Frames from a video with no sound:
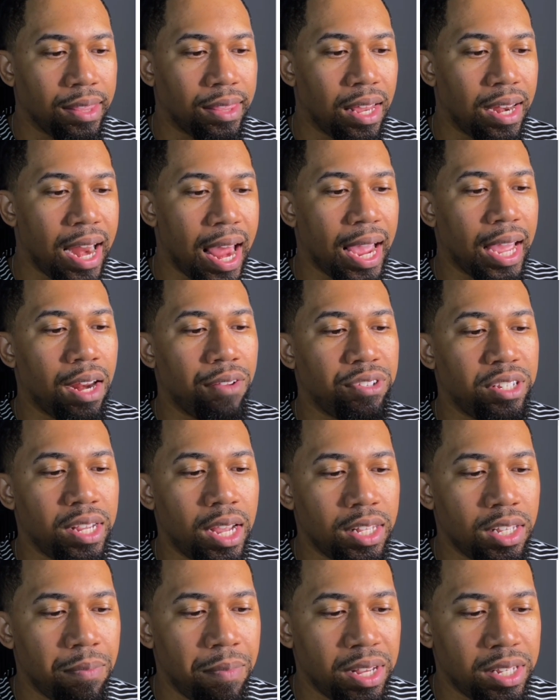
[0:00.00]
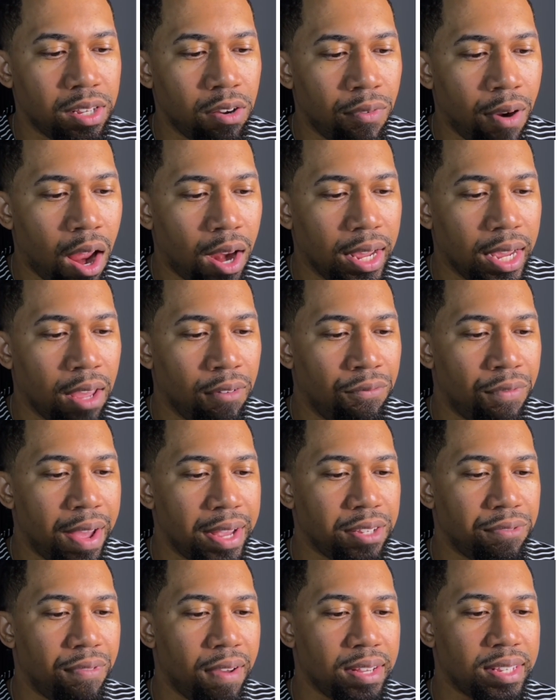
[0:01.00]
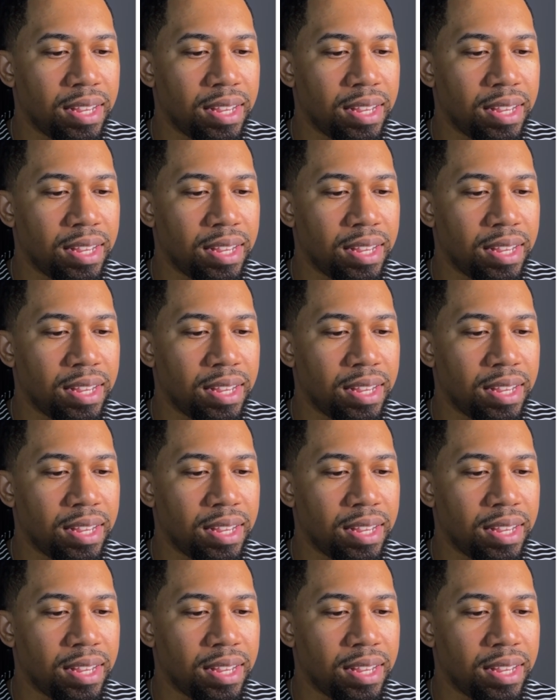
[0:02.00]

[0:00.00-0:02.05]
The negative sentiment surrounding InvestFest